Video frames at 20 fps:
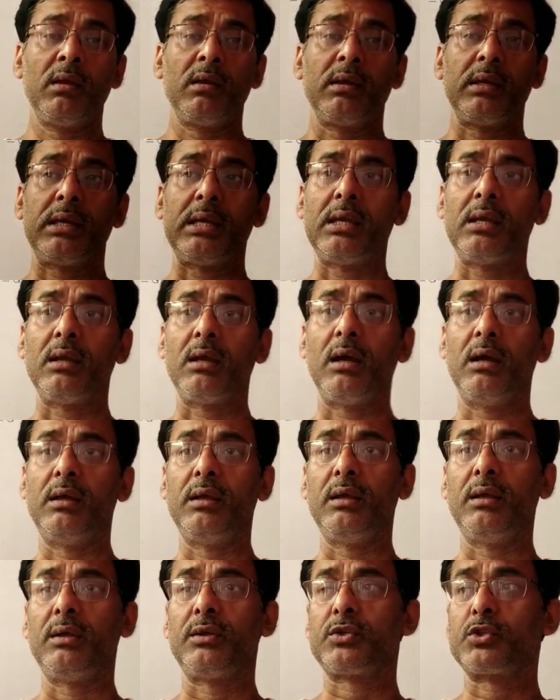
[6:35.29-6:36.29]

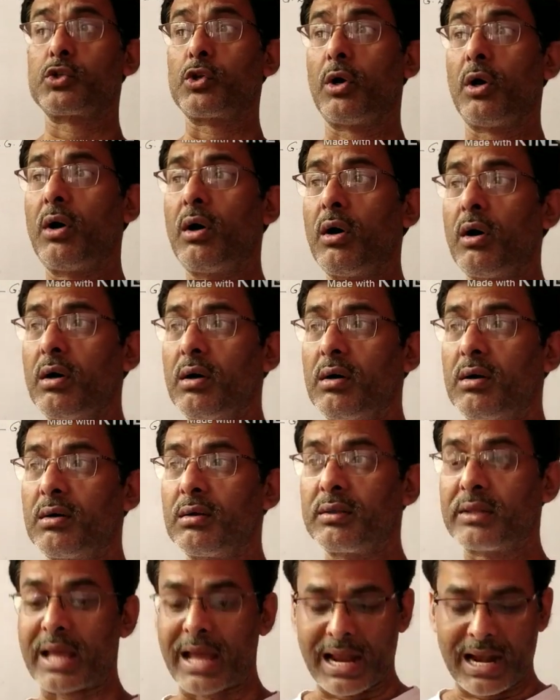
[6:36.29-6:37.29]
he saw
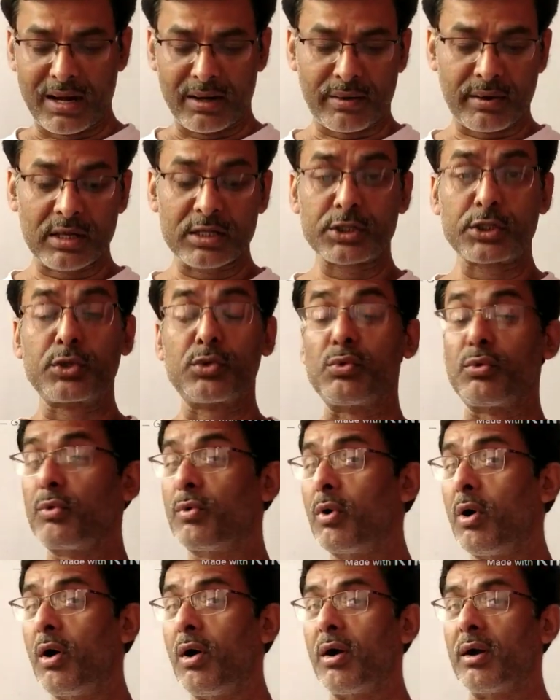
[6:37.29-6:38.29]
the address to
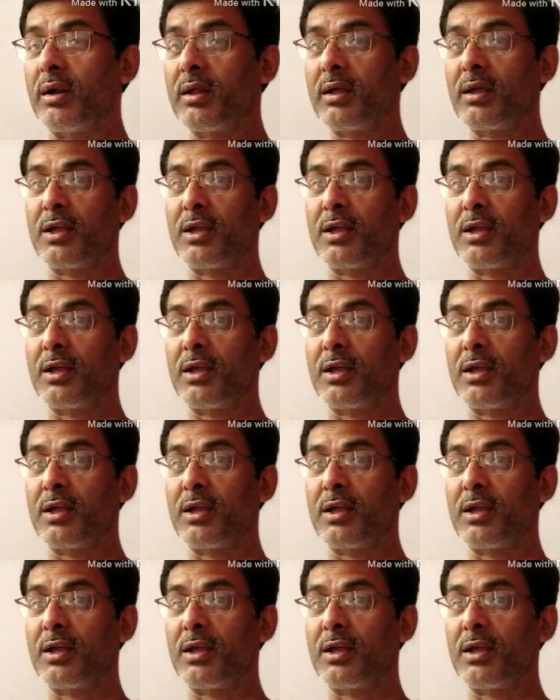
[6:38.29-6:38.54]
God.